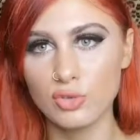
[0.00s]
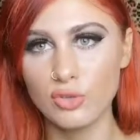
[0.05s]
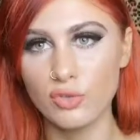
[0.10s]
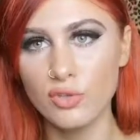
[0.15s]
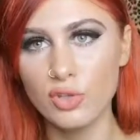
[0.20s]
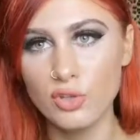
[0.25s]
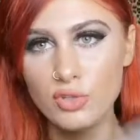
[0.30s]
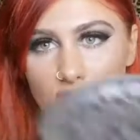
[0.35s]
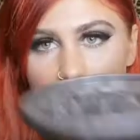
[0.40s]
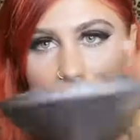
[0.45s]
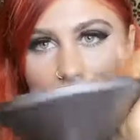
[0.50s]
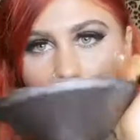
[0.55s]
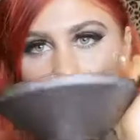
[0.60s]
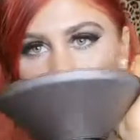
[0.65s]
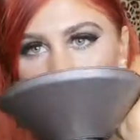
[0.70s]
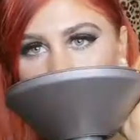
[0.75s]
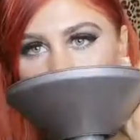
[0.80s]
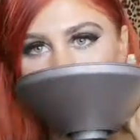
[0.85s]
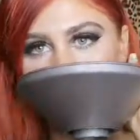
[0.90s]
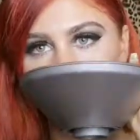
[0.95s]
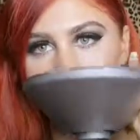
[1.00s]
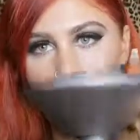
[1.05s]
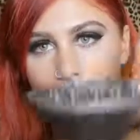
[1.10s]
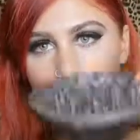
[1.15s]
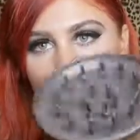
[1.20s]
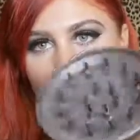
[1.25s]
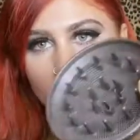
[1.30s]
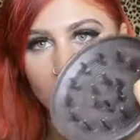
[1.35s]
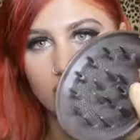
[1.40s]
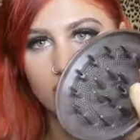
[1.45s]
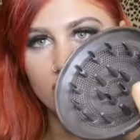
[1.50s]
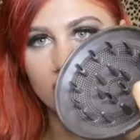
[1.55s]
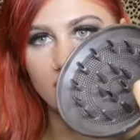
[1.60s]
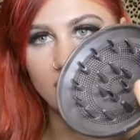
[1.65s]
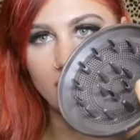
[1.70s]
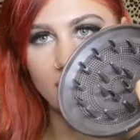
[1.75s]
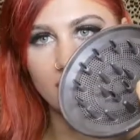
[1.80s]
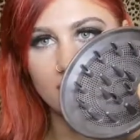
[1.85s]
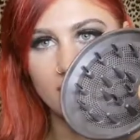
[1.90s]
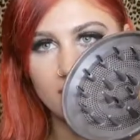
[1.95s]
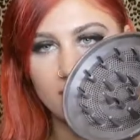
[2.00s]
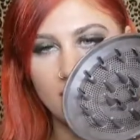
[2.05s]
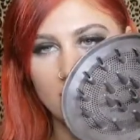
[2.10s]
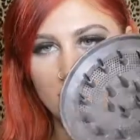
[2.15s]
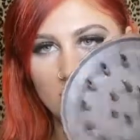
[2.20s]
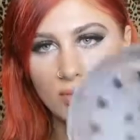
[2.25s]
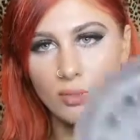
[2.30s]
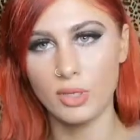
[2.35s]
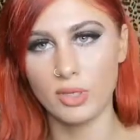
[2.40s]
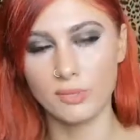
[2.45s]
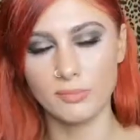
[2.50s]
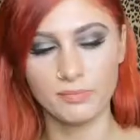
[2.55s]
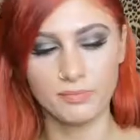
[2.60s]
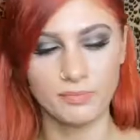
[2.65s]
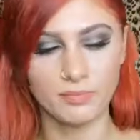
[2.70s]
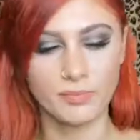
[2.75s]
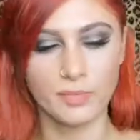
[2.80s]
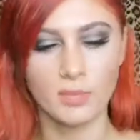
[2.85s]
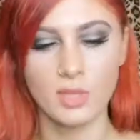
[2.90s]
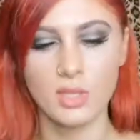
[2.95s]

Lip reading: diffuser, which is this one.